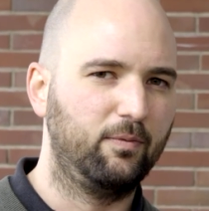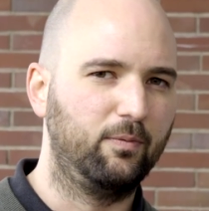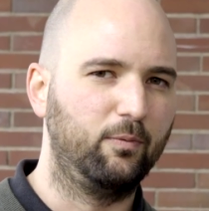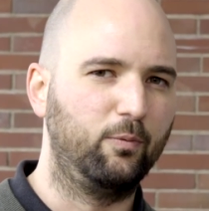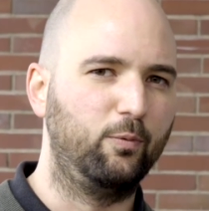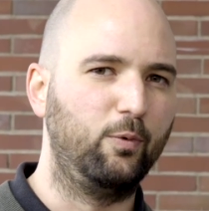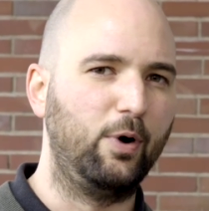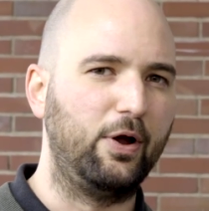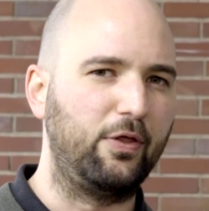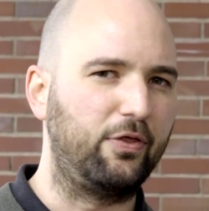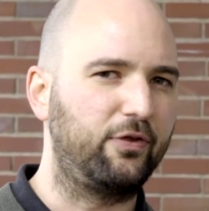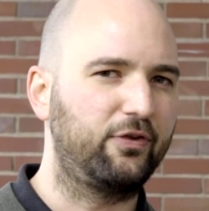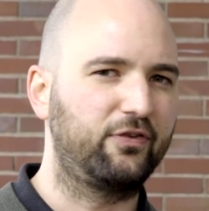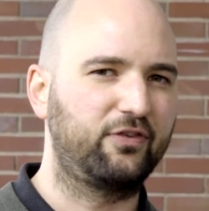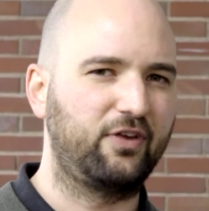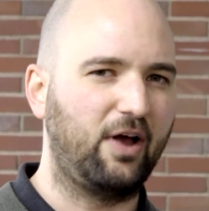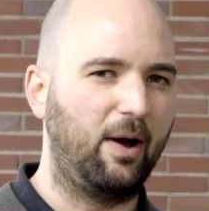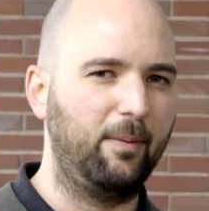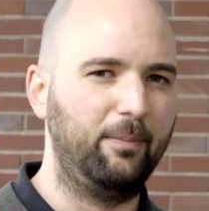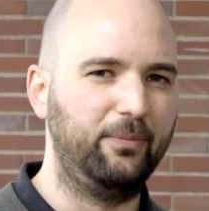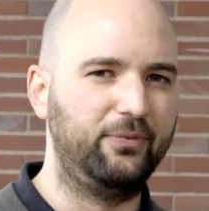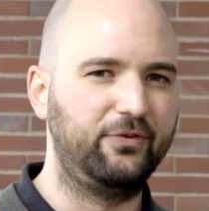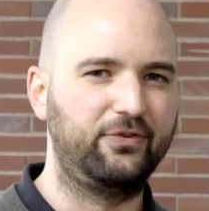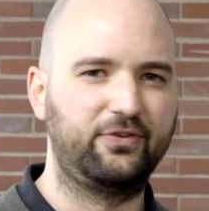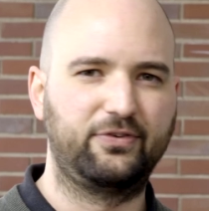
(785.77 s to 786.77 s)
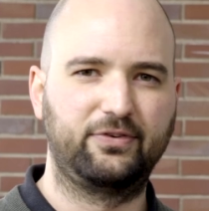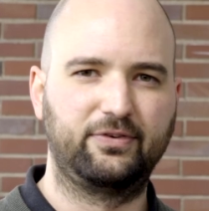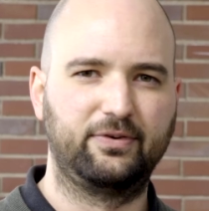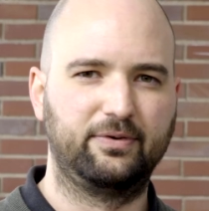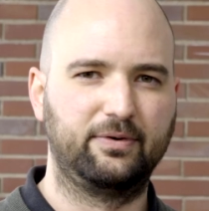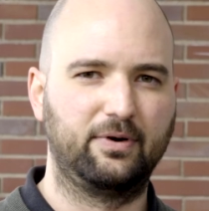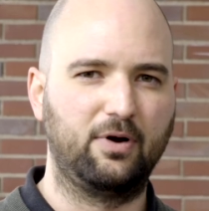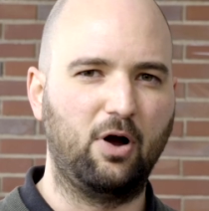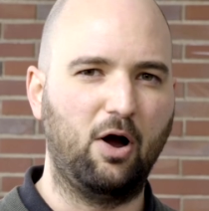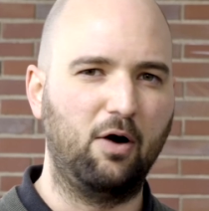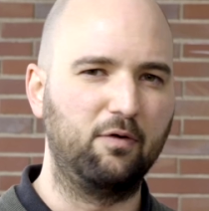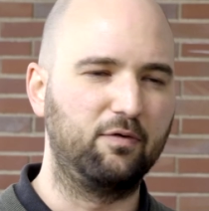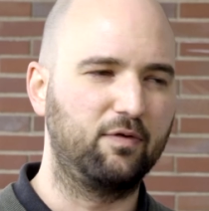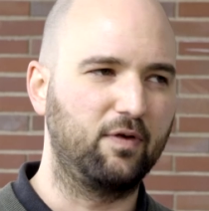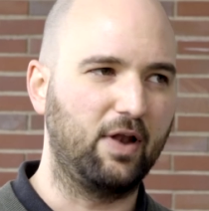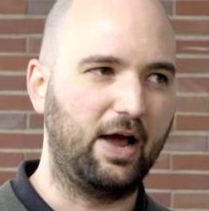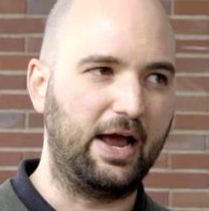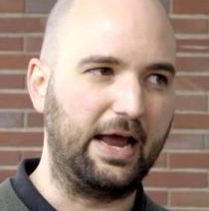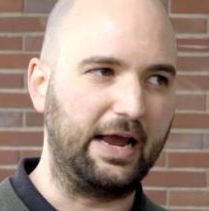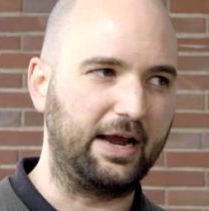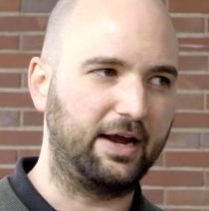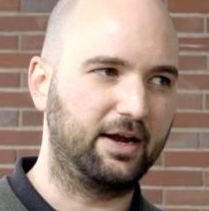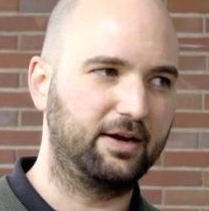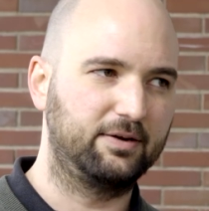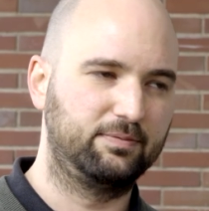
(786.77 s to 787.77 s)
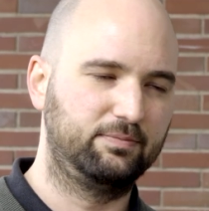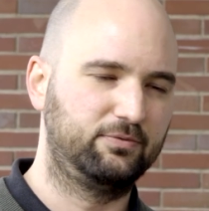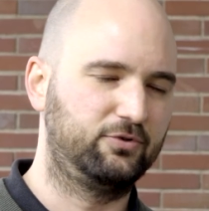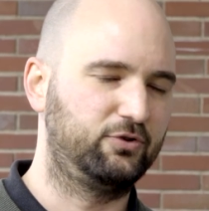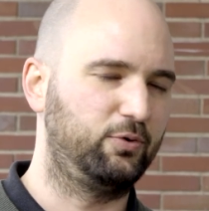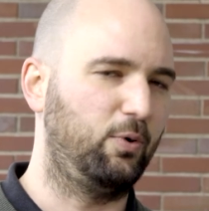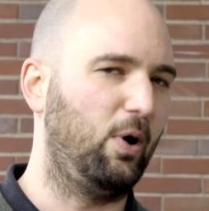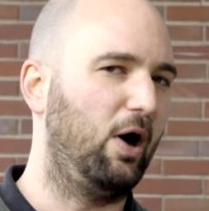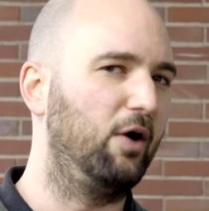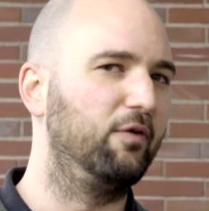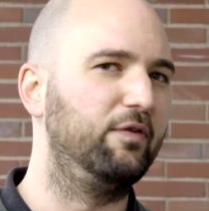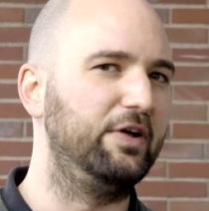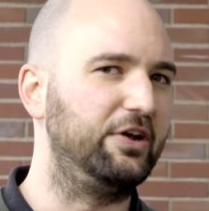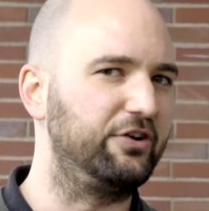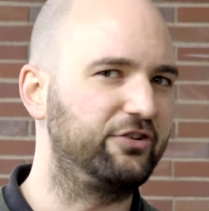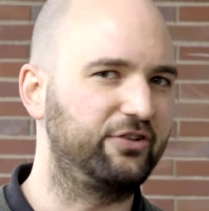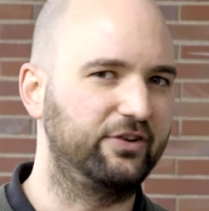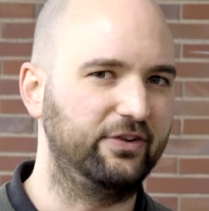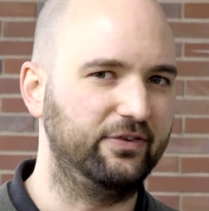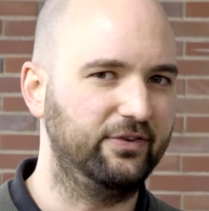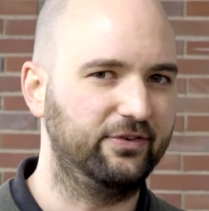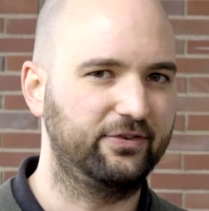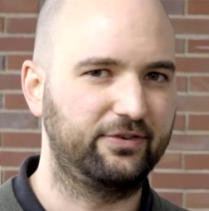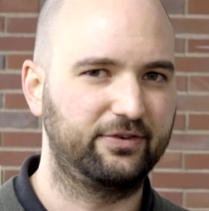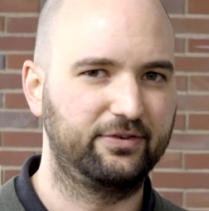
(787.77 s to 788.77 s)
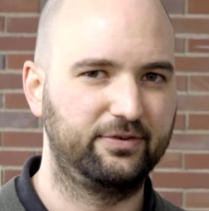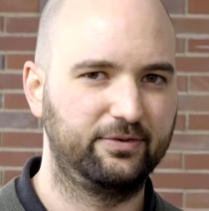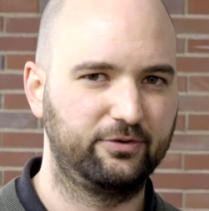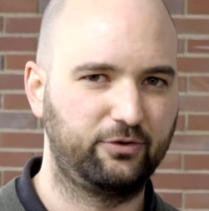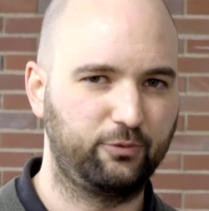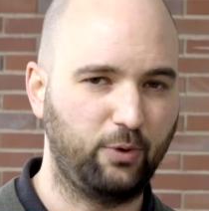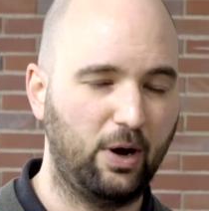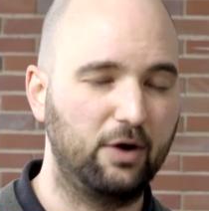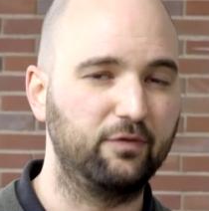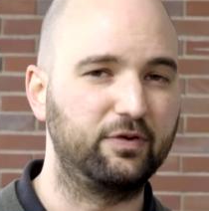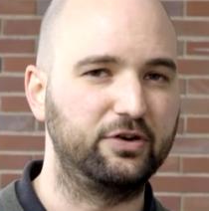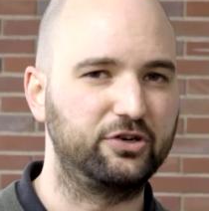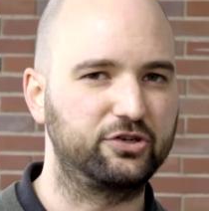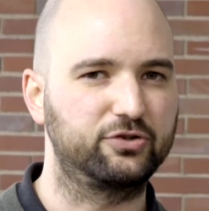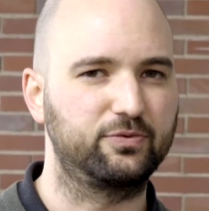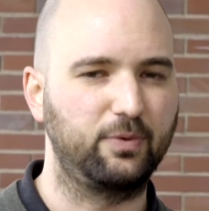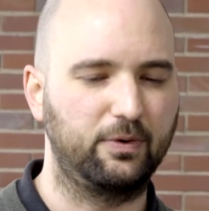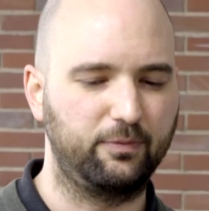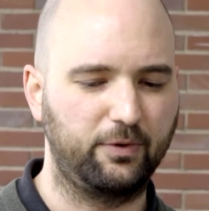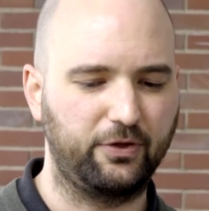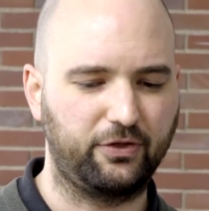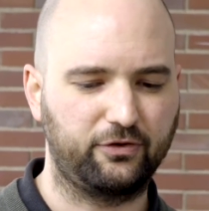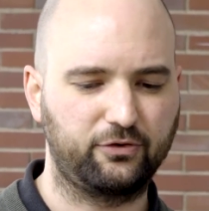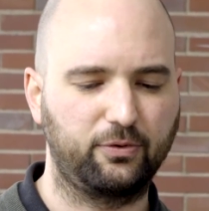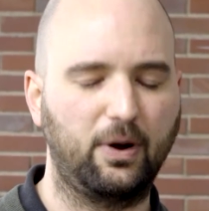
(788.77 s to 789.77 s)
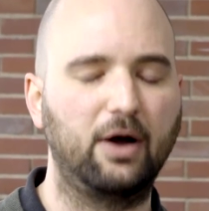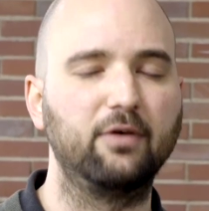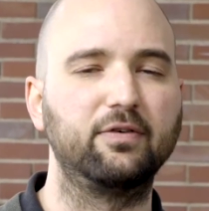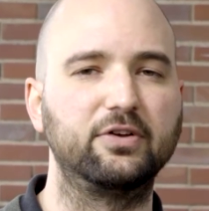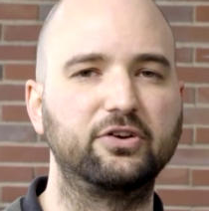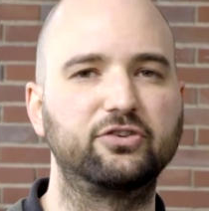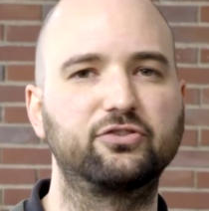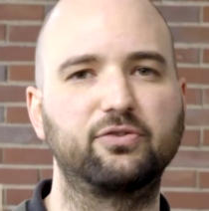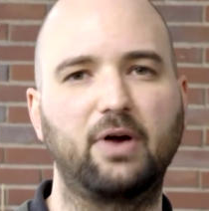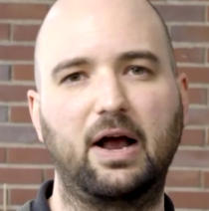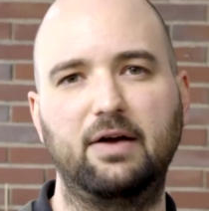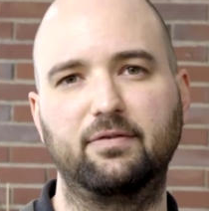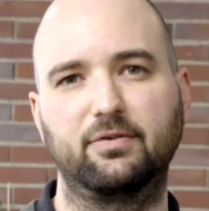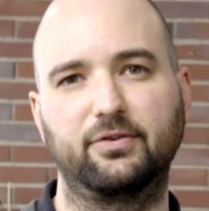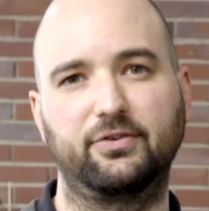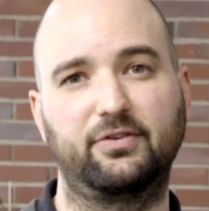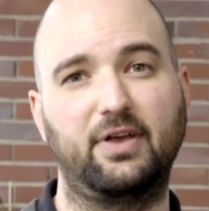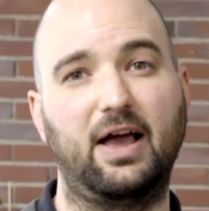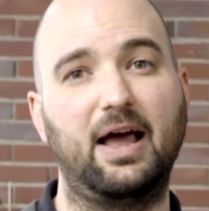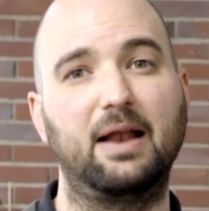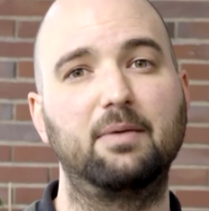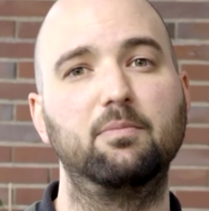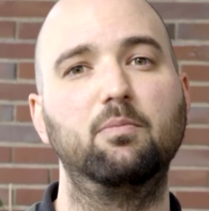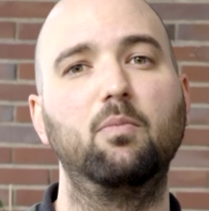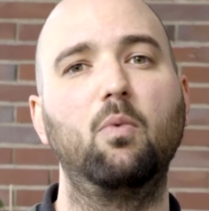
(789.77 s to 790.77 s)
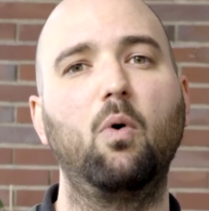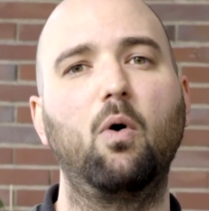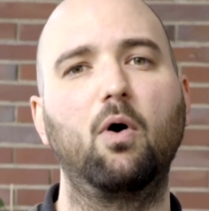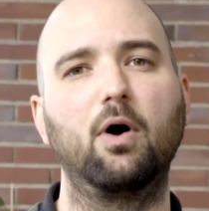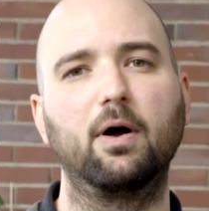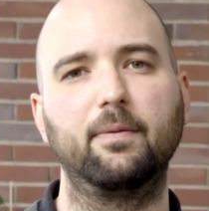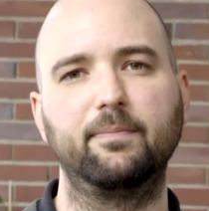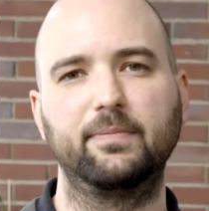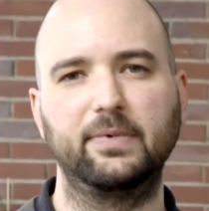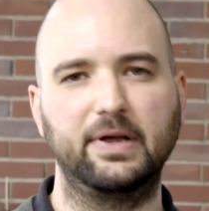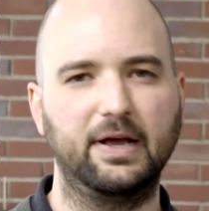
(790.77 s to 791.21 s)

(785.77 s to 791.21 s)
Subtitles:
with subs of like 12-inch drivers and more.